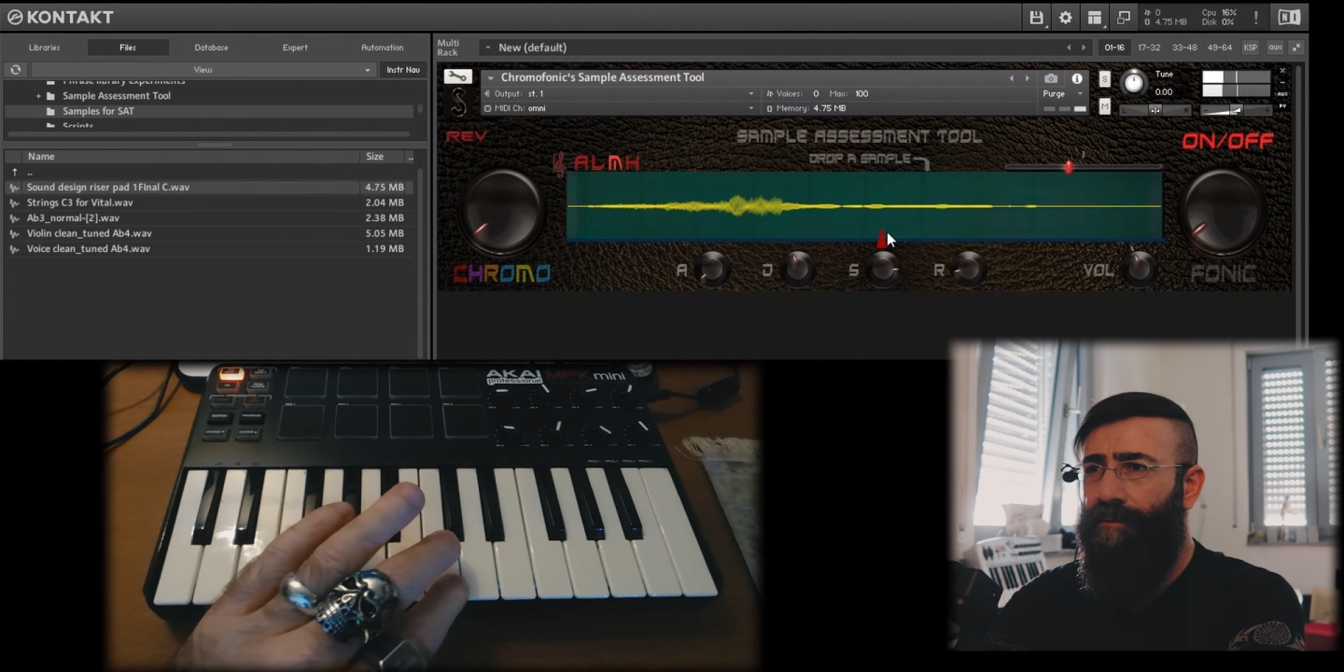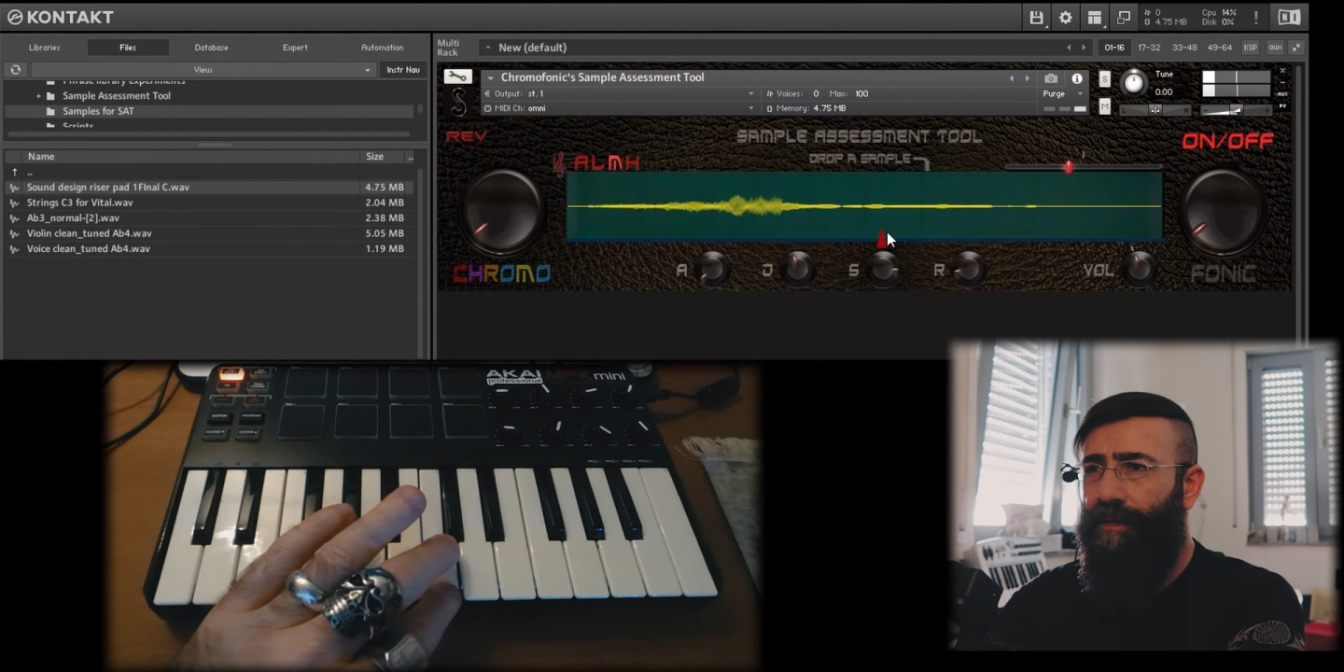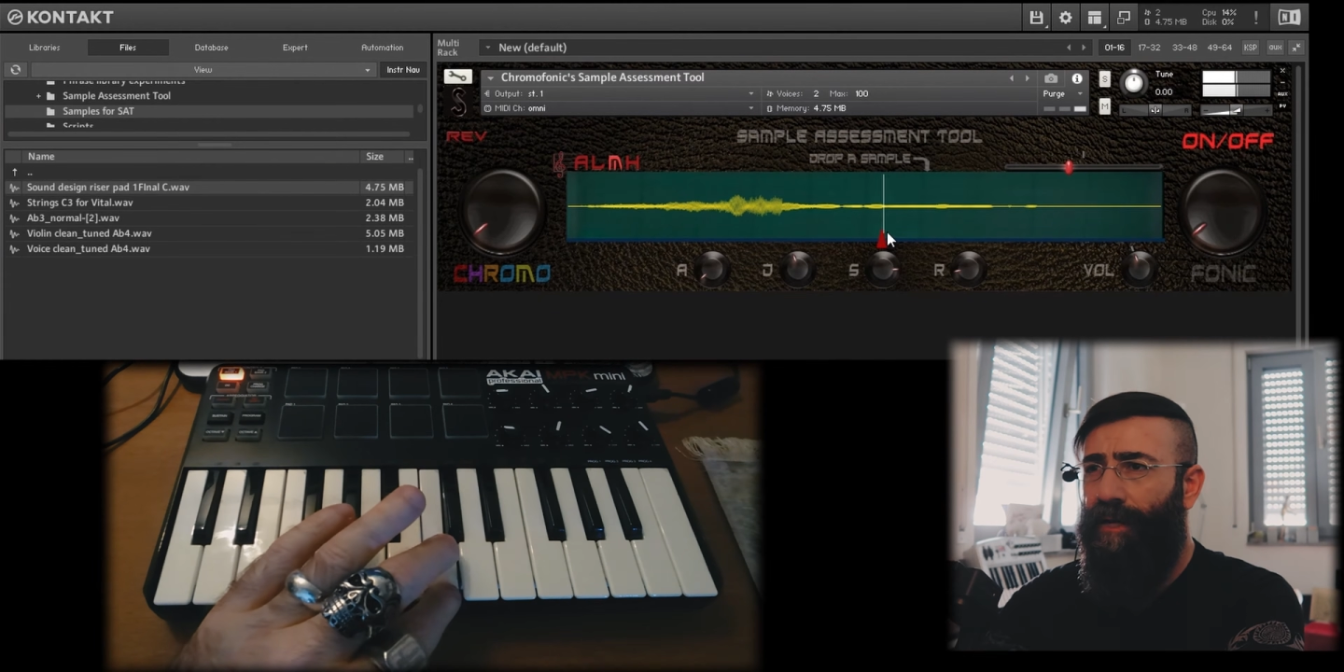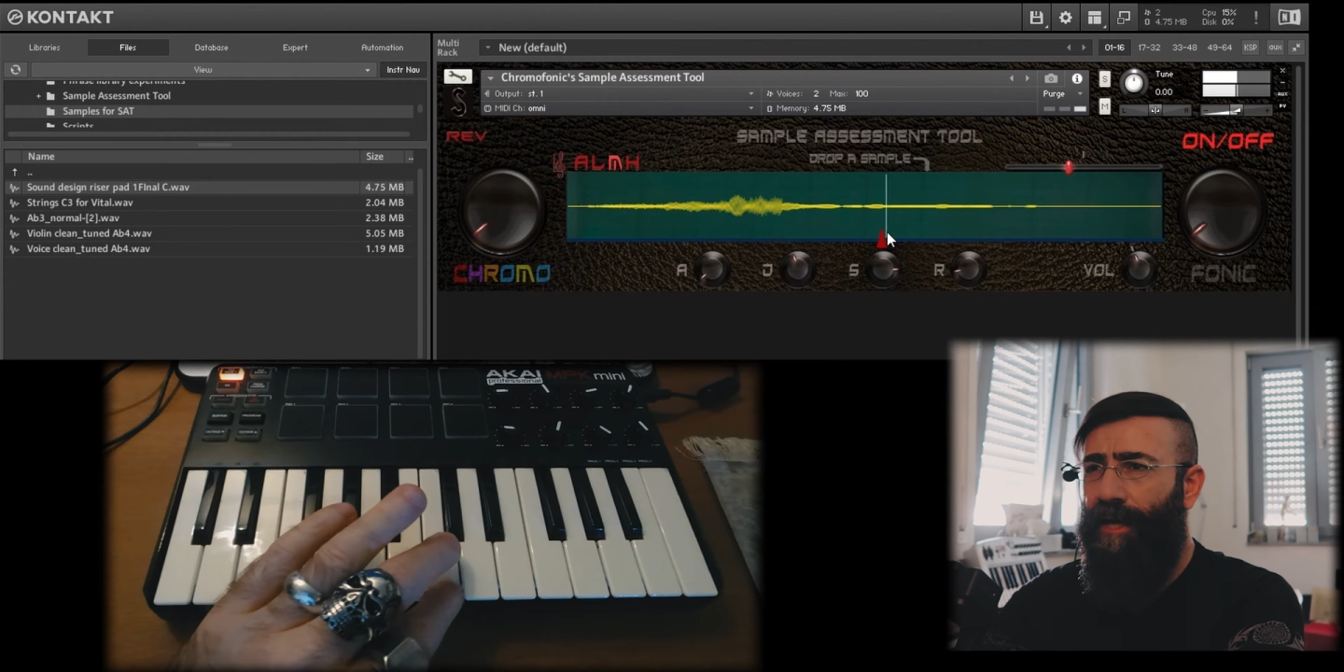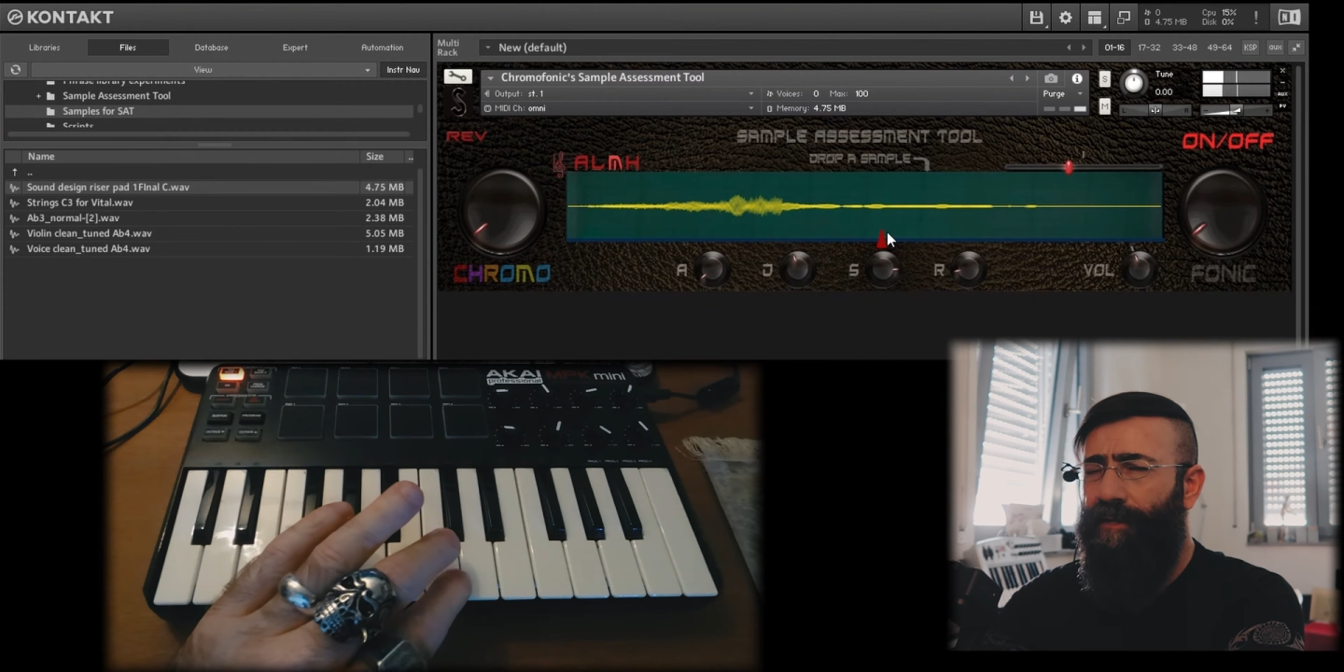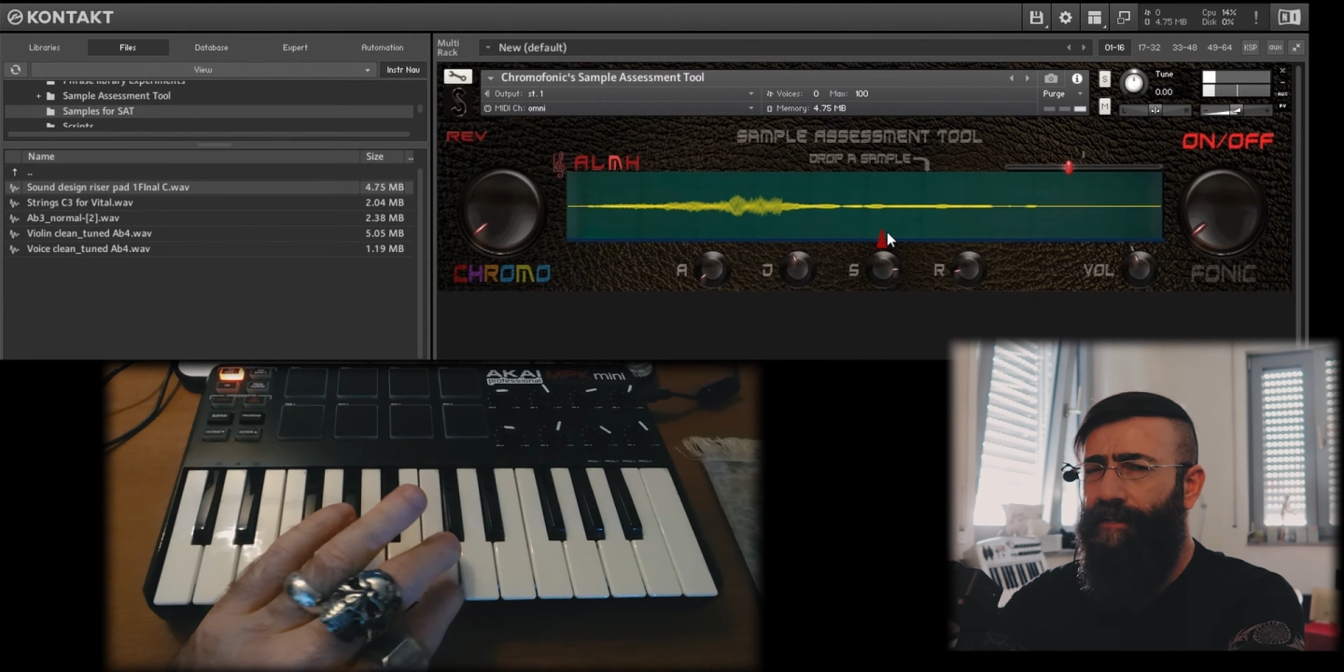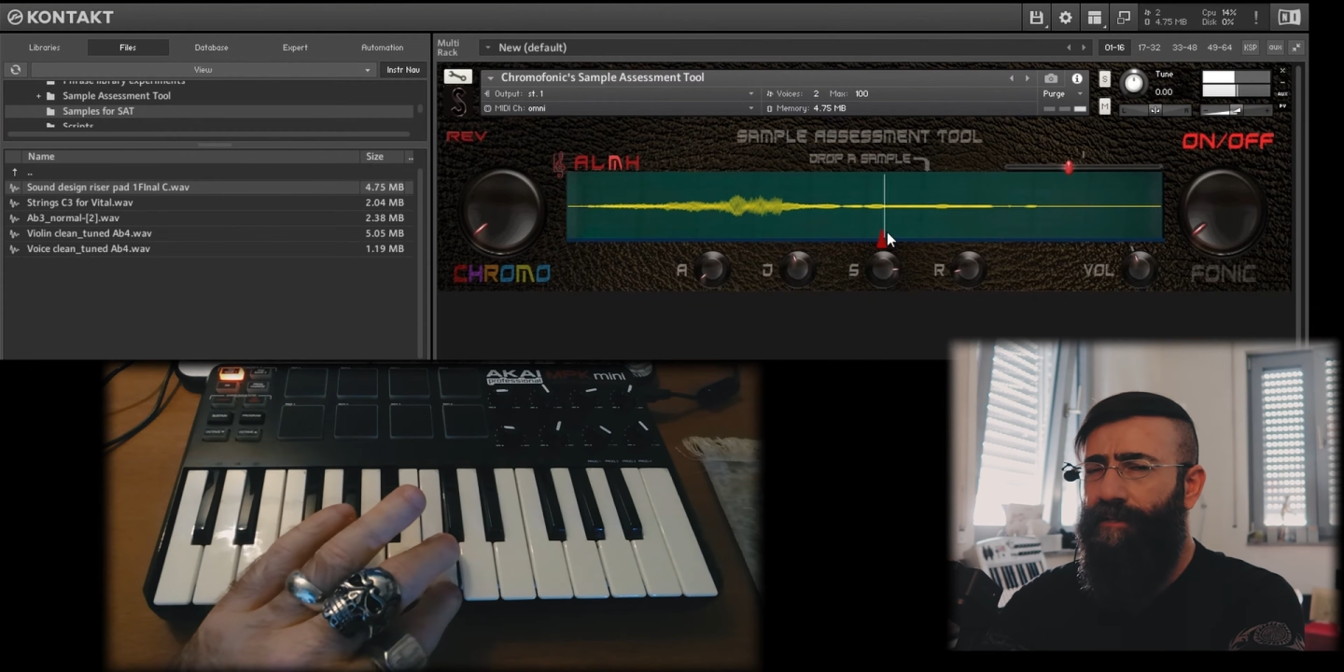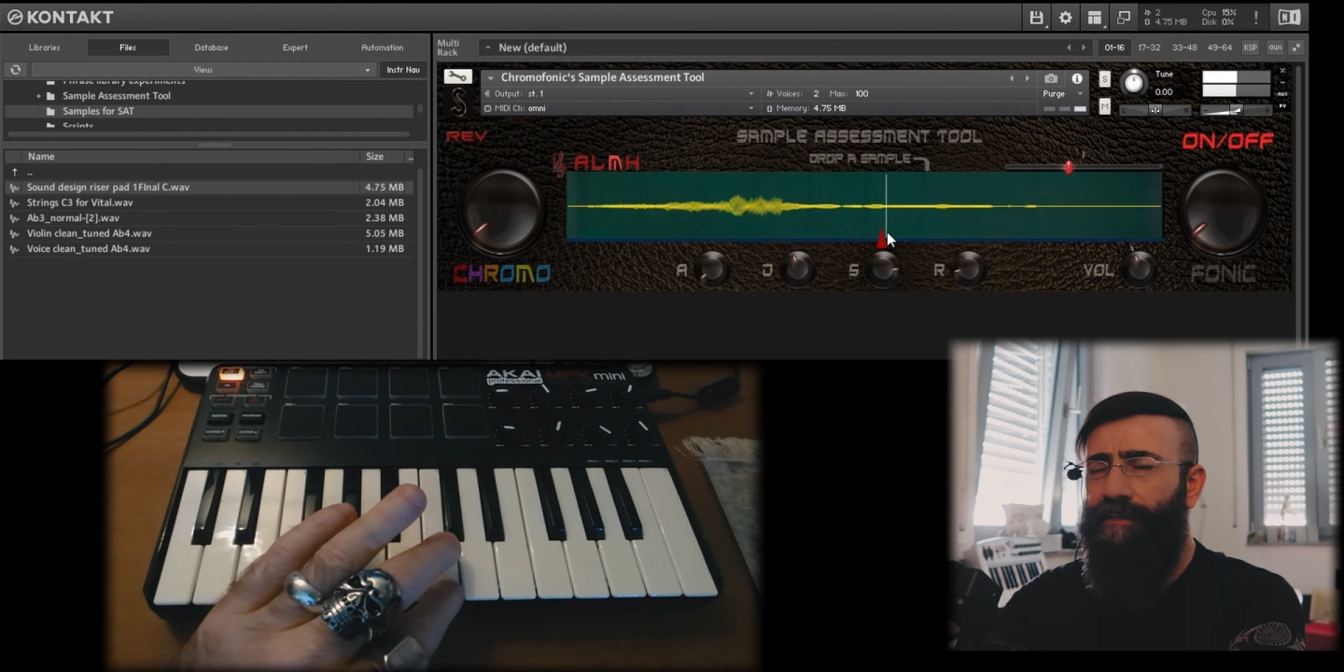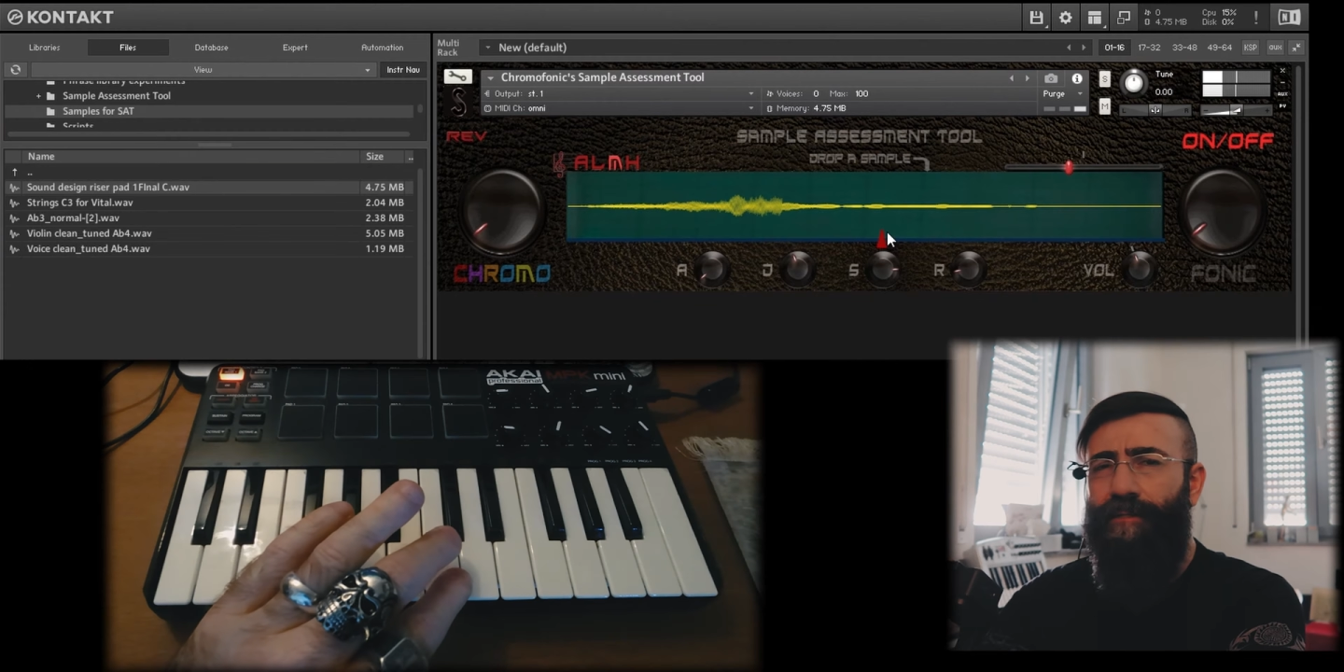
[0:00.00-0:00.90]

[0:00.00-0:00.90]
I like this